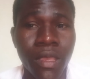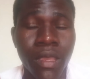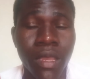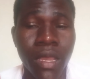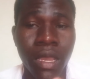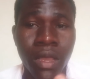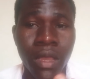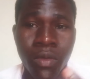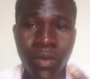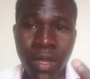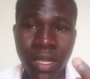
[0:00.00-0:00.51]

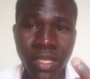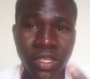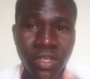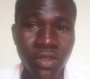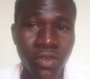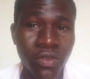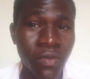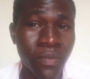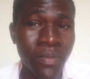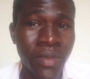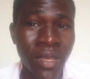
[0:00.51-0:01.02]
I want you
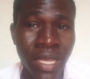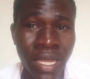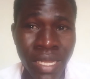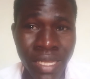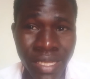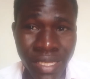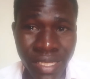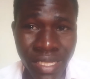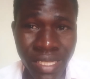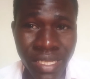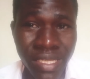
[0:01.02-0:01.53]
to be
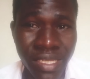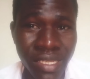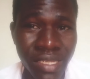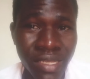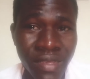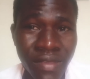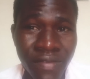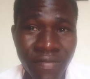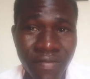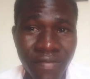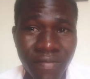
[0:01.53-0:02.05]

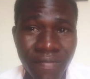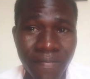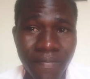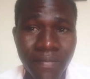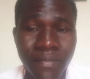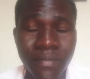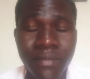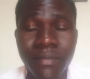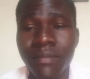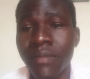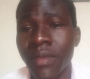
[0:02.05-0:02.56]
attentive
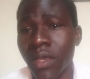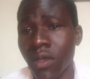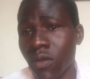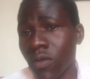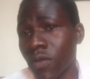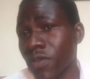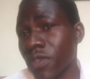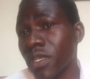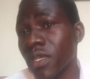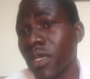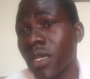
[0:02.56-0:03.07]

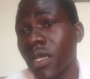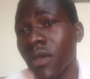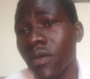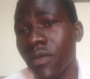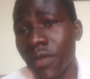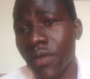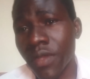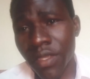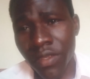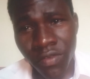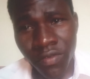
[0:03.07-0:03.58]
because hell
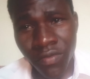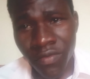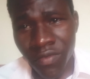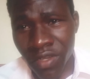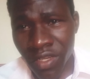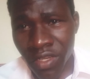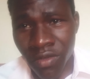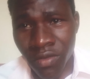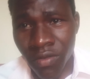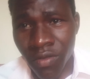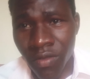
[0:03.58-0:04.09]
is
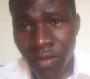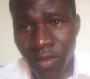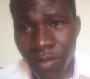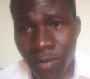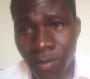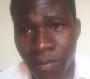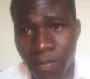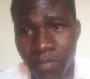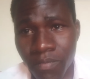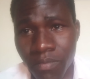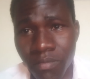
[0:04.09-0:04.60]
real.
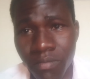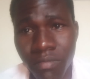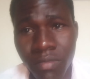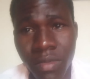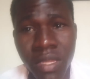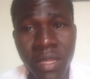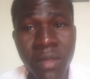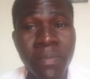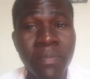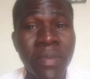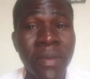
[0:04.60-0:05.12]

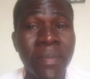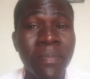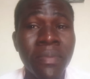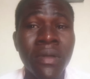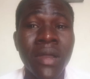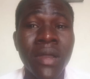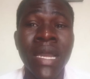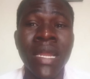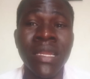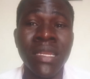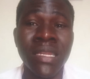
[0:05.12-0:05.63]
Many
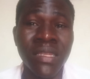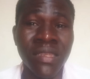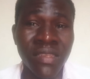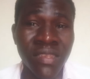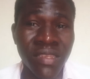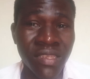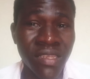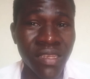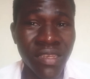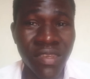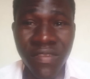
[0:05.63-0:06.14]
people are
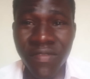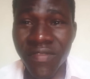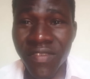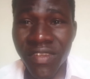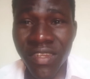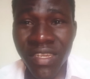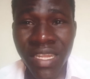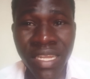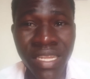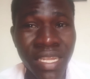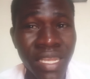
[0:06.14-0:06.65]

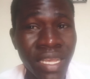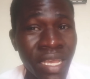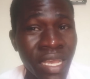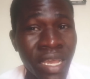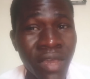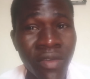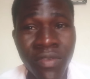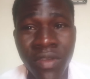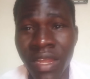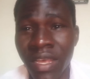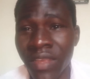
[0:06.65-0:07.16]
deceived that
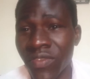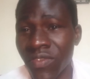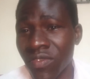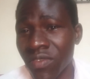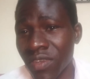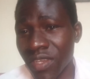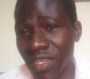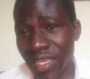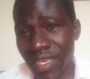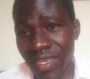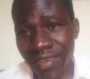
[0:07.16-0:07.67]
hell does
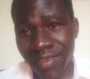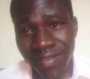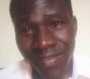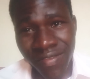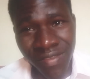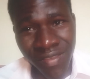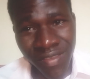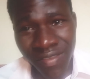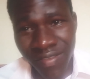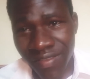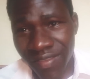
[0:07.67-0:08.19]
not
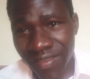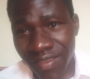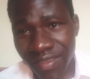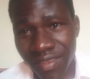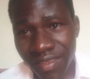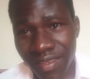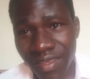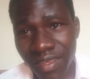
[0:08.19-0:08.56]
exist.